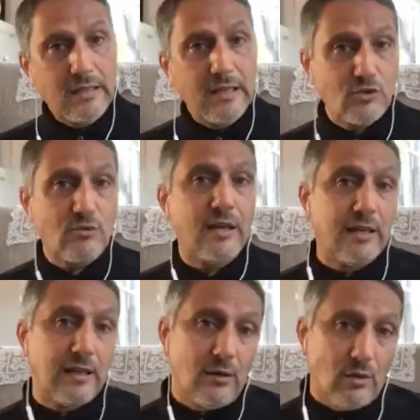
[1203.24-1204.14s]

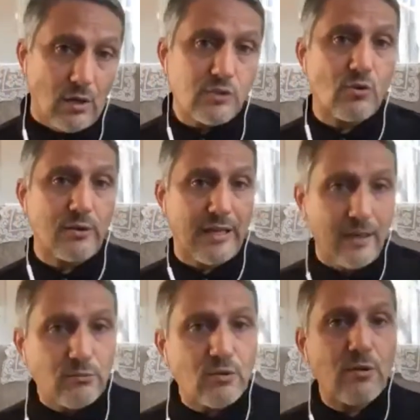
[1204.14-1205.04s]
Israel also
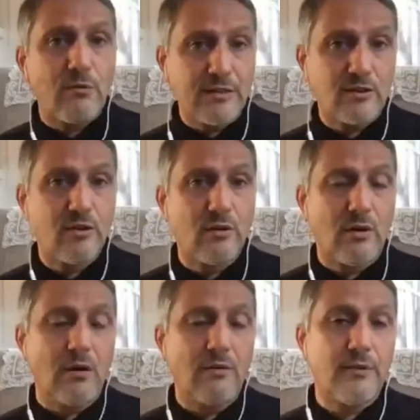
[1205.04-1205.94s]
came to the rescue
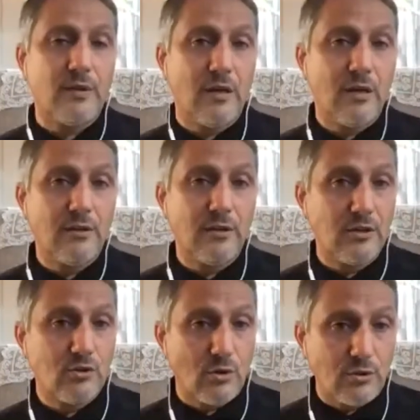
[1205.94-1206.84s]
of
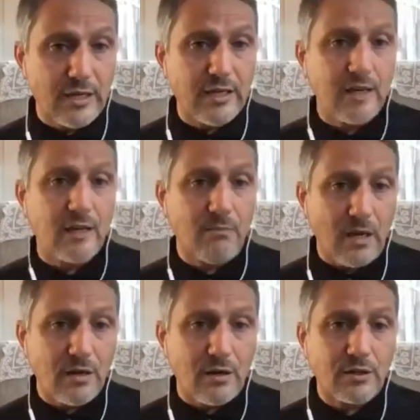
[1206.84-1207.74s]
the Jordanian
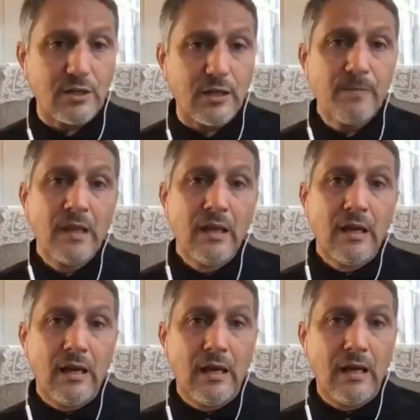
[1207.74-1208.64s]
monarchy
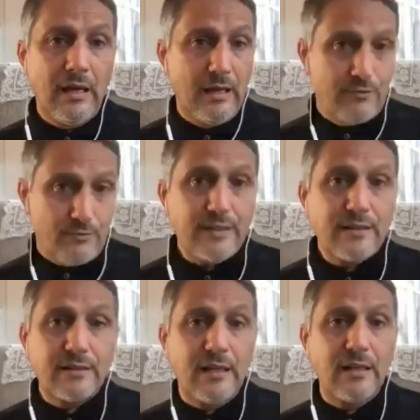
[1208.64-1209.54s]
and
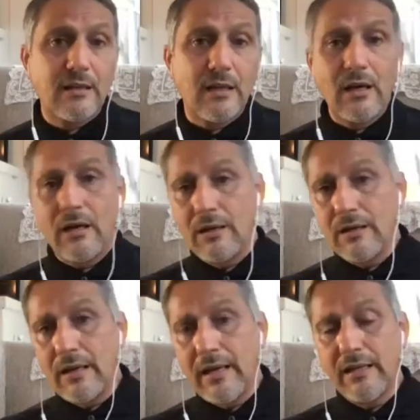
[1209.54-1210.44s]
threatening
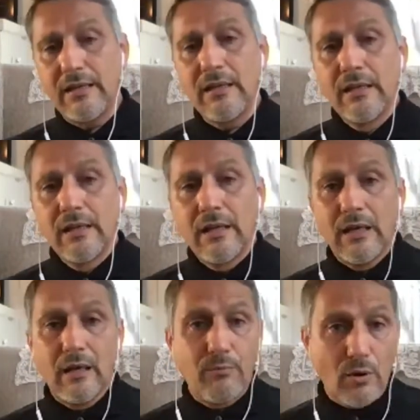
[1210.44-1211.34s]

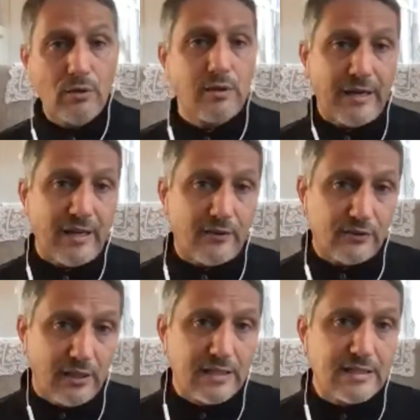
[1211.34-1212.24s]
both the
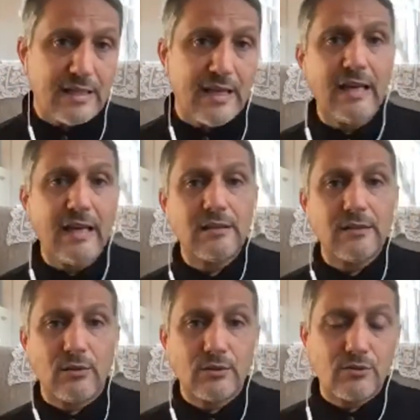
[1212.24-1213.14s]
Palestinians and
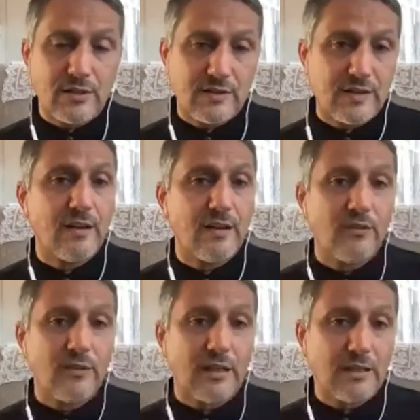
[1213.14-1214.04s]
also the
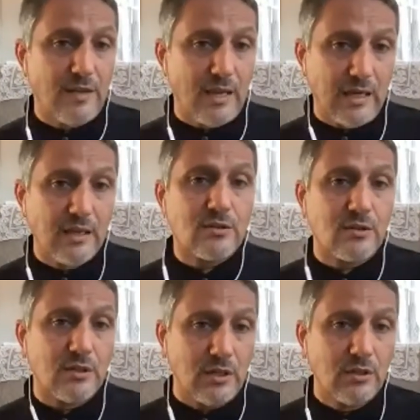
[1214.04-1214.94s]
Syrians that if they
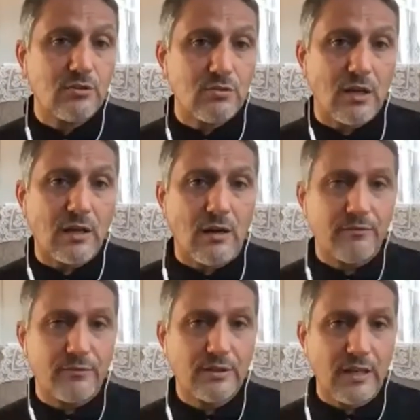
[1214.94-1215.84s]
enter into the
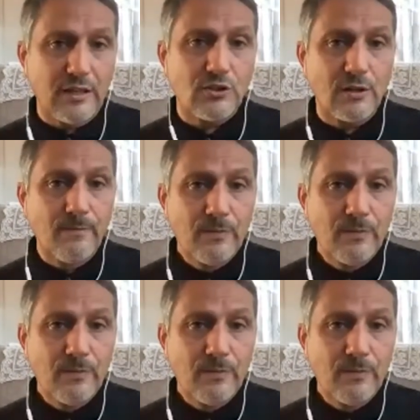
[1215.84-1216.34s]
confrontation,